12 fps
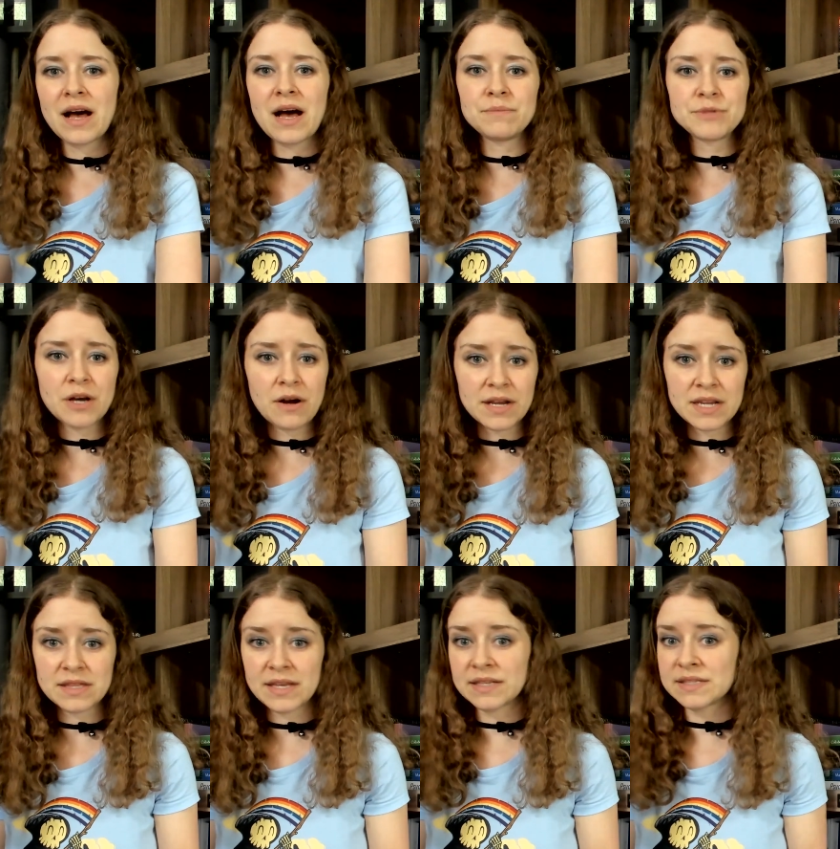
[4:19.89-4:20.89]
I'm talking
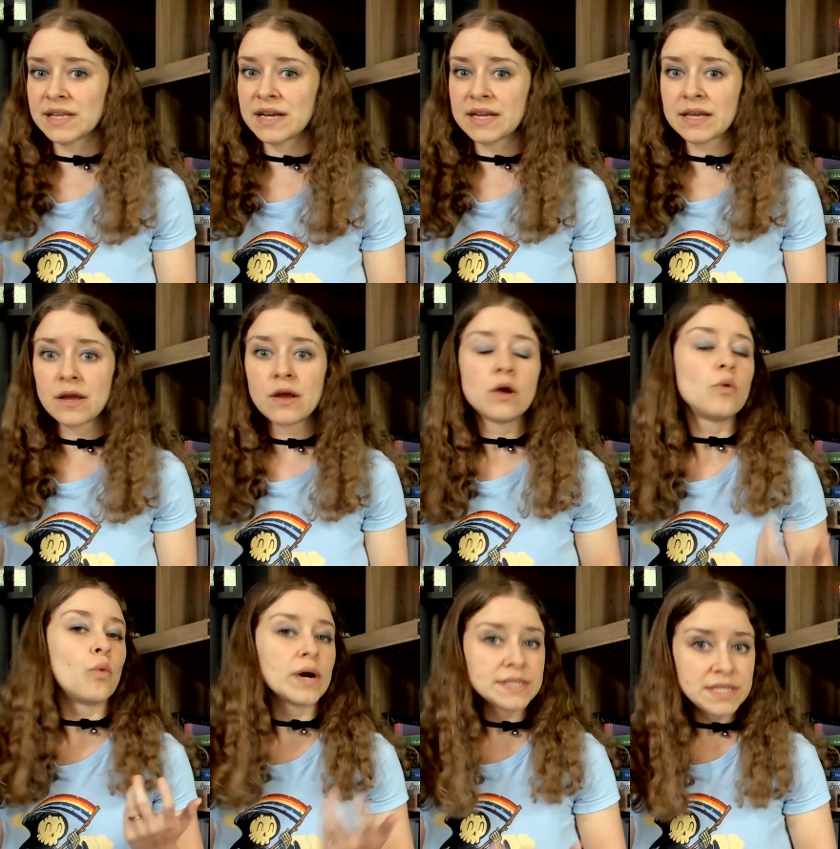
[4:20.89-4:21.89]
things like,
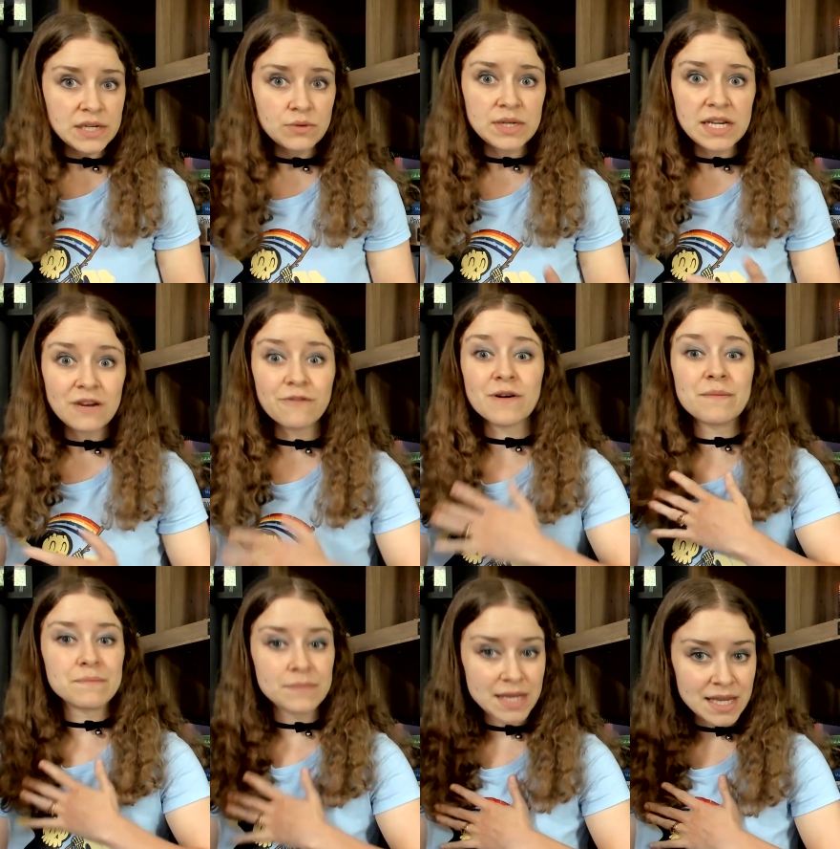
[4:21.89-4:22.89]
"What do you need
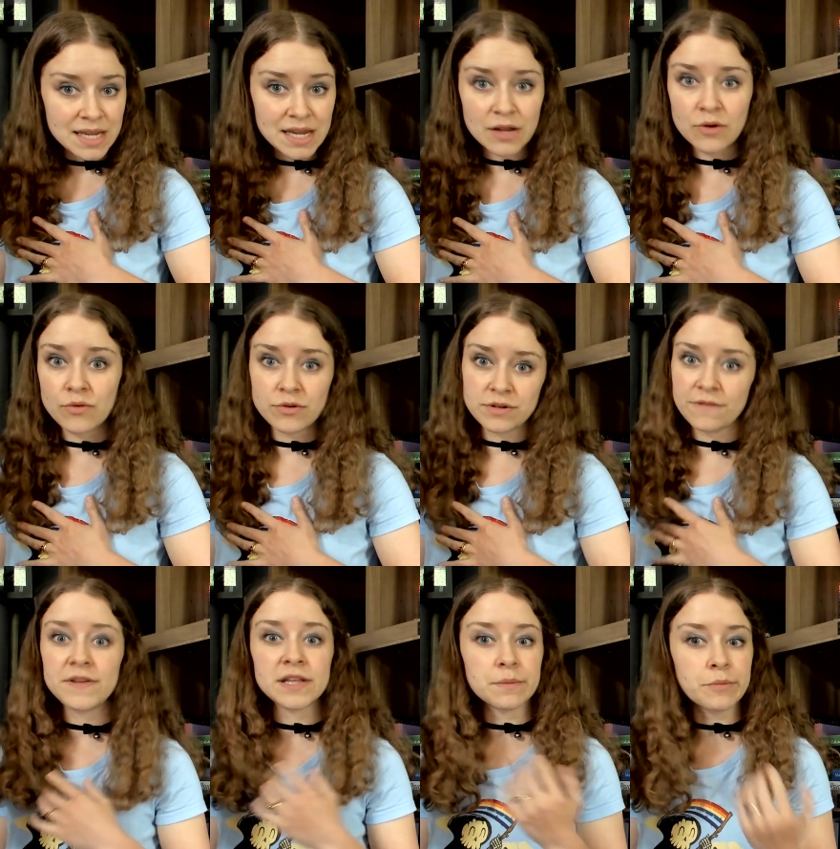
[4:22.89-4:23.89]
from me in order to
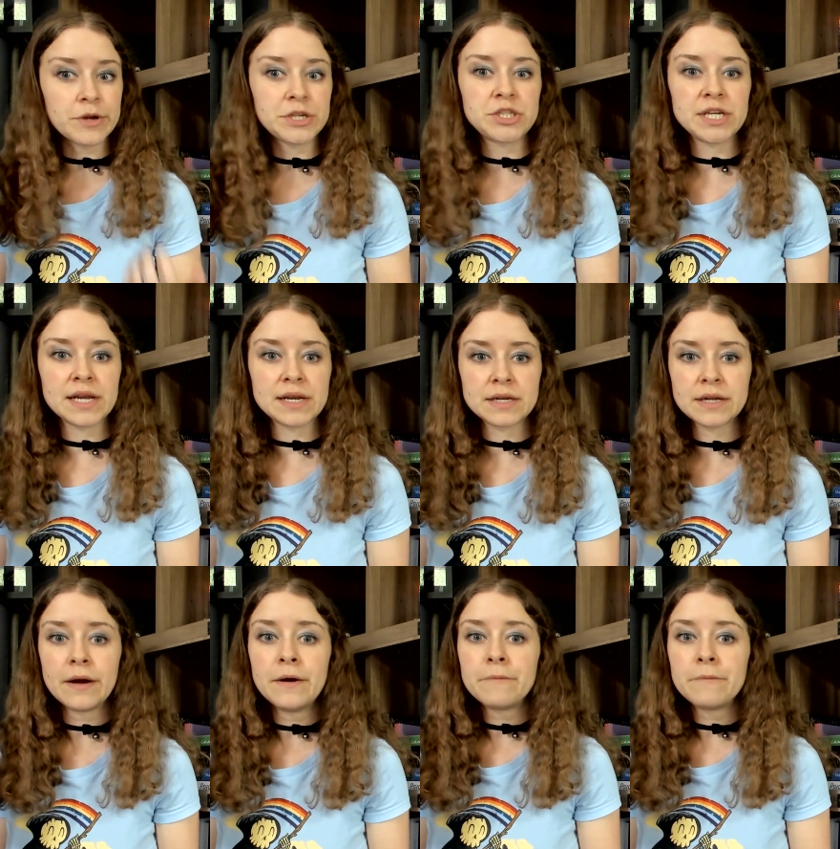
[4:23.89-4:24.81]
feel appreciated?